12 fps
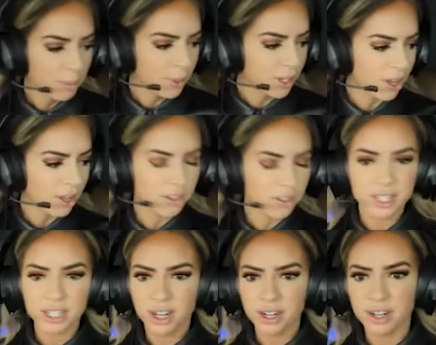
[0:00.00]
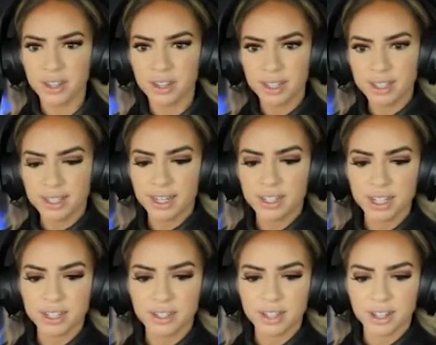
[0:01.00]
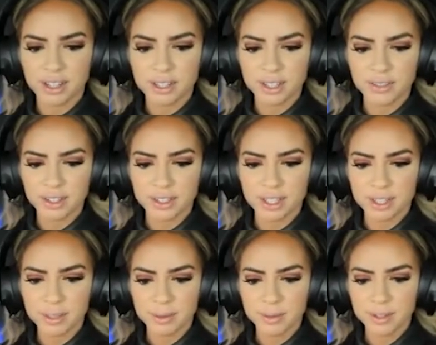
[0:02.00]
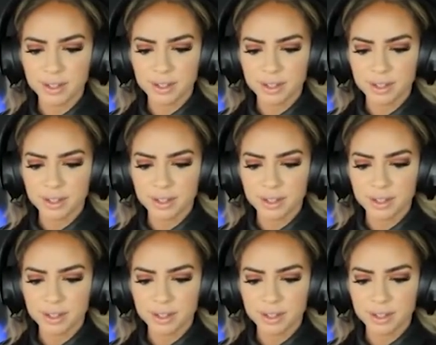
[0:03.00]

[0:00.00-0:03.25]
But y'all, did y'all know that this sign changes colors? Have y'all seen this before?